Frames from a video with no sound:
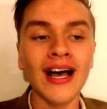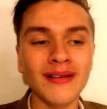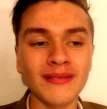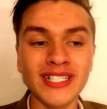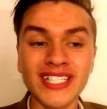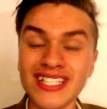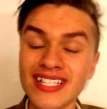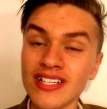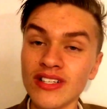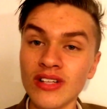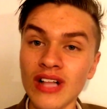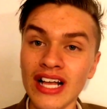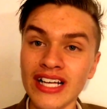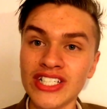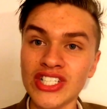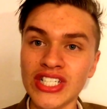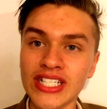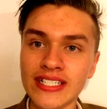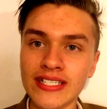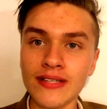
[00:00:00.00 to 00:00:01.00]
it doesn't look like
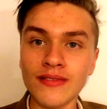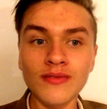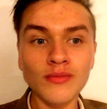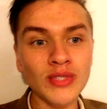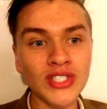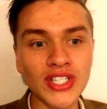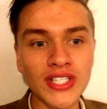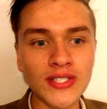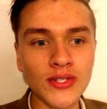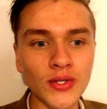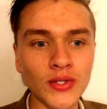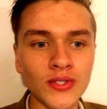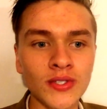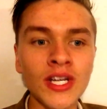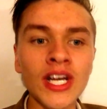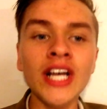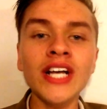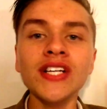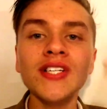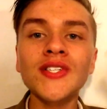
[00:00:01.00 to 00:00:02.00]
she is, which is good.
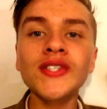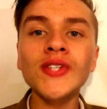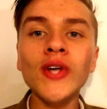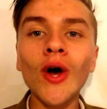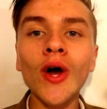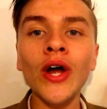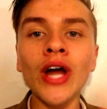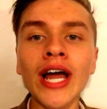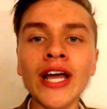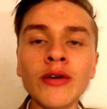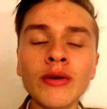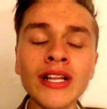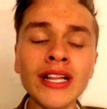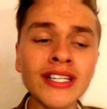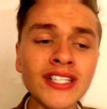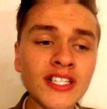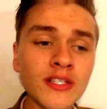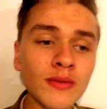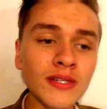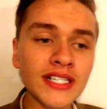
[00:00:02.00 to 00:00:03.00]
So I
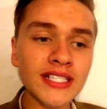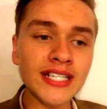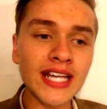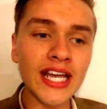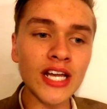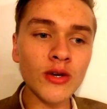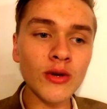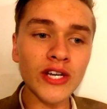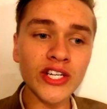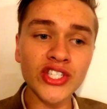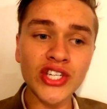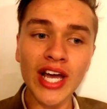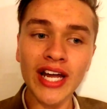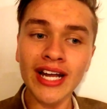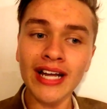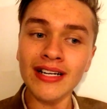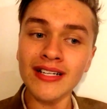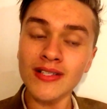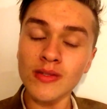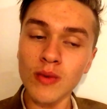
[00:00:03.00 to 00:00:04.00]
quickly just want to say a quick shout
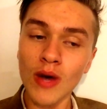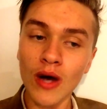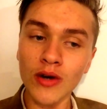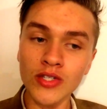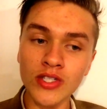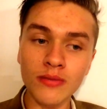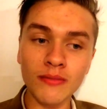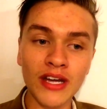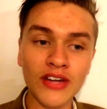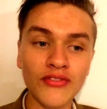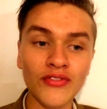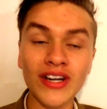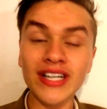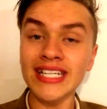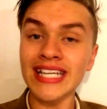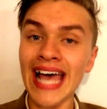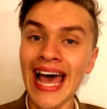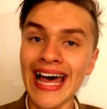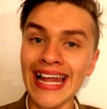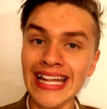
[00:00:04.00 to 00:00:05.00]
out as well to my
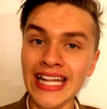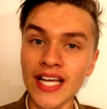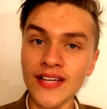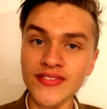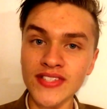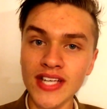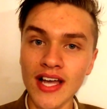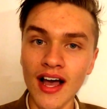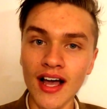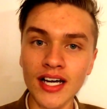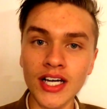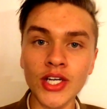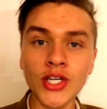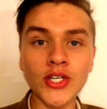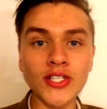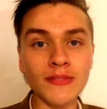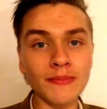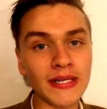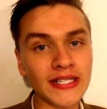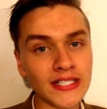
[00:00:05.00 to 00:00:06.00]
friend Cat Loves Gaga,
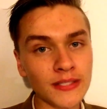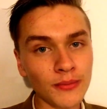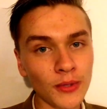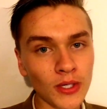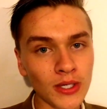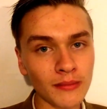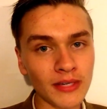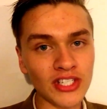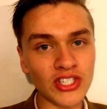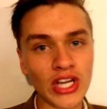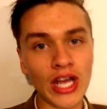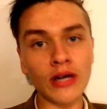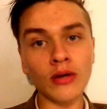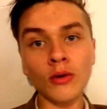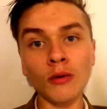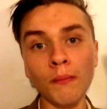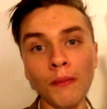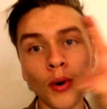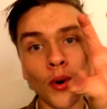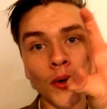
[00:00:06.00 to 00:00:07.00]
who's been supporting my
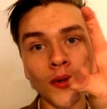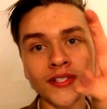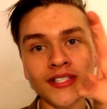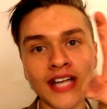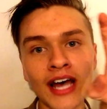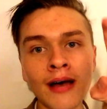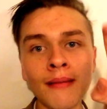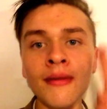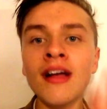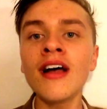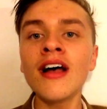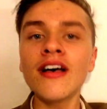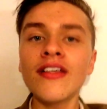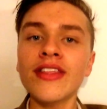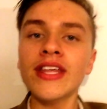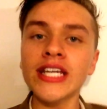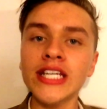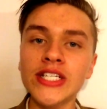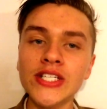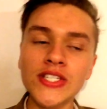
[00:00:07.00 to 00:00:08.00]
channel. Pause up.
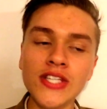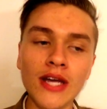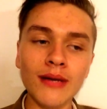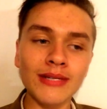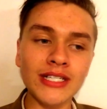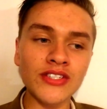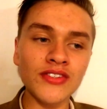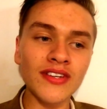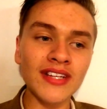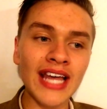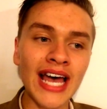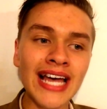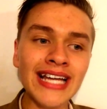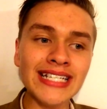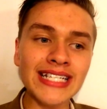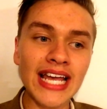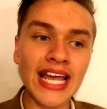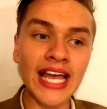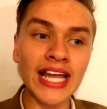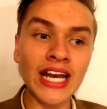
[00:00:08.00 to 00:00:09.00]
Thank you so much for
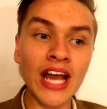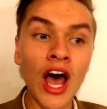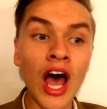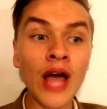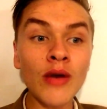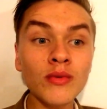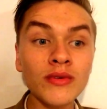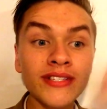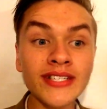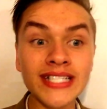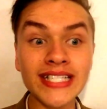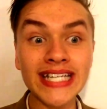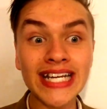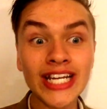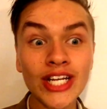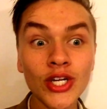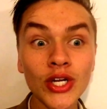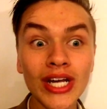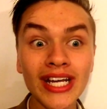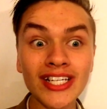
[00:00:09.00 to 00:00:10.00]
that. And I will see
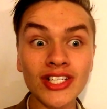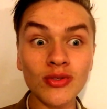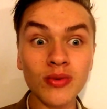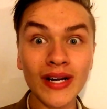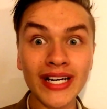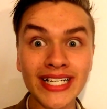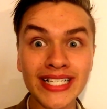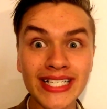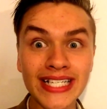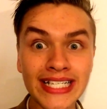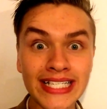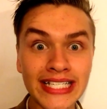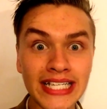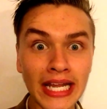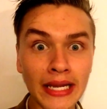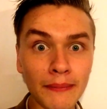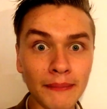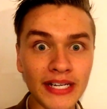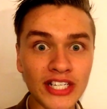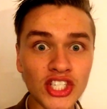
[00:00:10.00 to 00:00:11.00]
you in
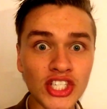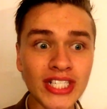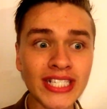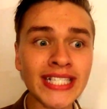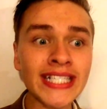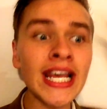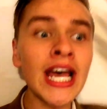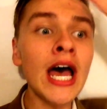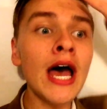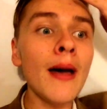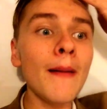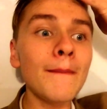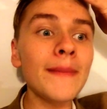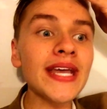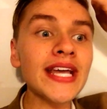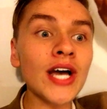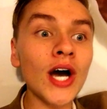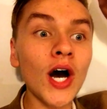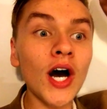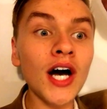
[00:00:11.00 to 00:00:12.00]
2016, bitches,
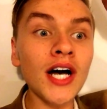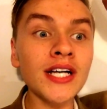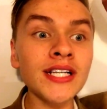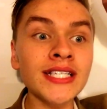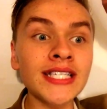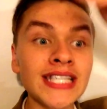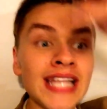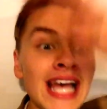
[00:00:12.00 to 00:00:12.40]
because